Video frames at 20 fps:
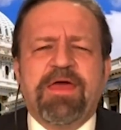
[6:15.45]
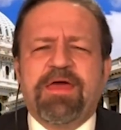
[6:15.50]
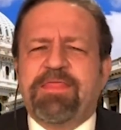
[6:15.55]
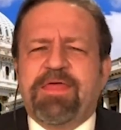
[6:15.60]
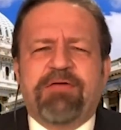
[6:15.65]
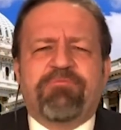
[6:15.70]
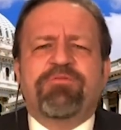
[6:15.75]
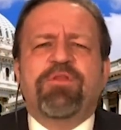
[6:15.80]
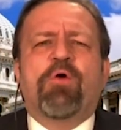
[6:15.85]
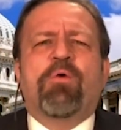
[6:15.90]

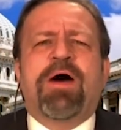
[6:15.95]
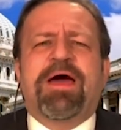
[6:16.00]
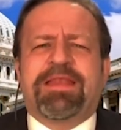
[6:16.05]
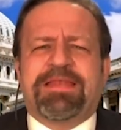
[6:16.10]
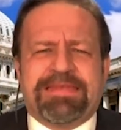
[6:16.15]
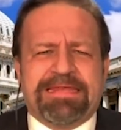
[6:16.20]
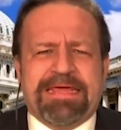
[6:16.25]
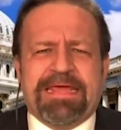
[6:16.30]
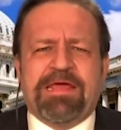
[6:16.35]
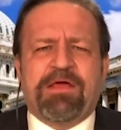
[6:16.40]
they have no
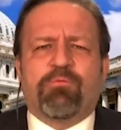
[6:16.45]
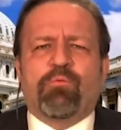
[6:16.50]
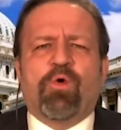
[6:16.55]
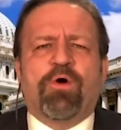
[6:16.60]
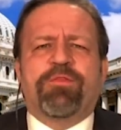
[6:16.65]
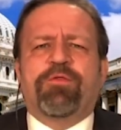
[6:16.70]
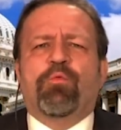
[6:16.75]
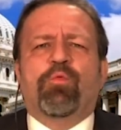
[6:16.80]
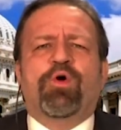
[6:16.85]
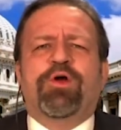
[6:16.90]
idea
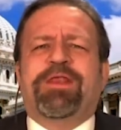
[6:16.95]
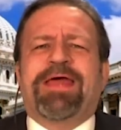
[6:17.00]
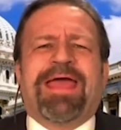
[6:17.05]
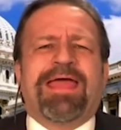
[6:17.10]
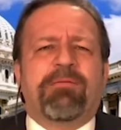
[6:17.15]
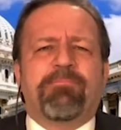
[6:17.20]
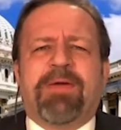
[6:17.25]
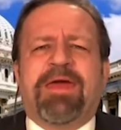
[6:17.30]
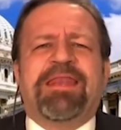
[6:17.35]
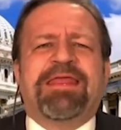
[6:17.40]
what the word
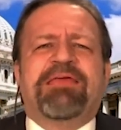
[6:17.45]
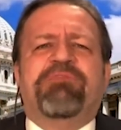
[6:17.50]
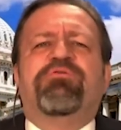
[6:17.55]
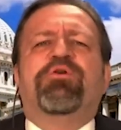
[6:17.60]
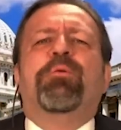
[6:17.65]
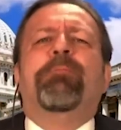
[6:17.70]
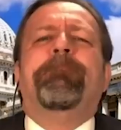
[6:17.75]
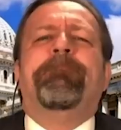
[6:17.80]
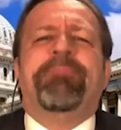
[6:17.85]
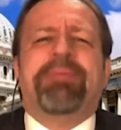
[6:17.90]
amen
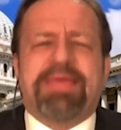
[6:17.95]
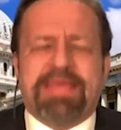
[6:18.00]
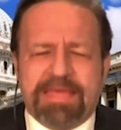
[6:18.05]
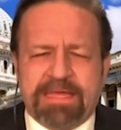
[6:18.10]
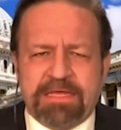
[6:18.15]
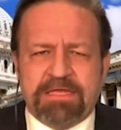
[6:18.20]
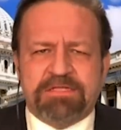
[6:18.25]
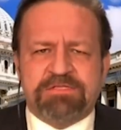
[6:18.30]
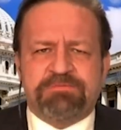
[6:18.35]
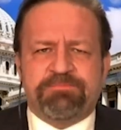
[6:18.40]
even
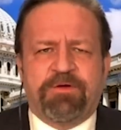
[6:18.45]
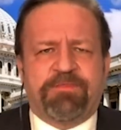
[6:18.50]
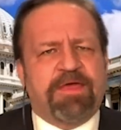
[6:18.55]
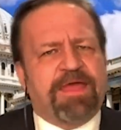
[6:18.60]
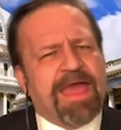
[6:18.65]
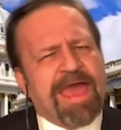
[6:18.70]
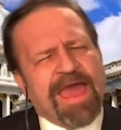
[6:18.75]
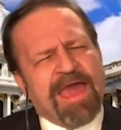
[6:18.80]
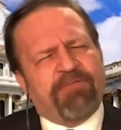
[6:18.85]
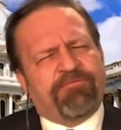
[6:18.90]
means but
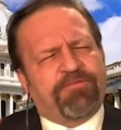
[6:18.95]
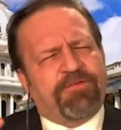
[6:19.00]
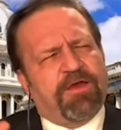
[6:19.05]
they have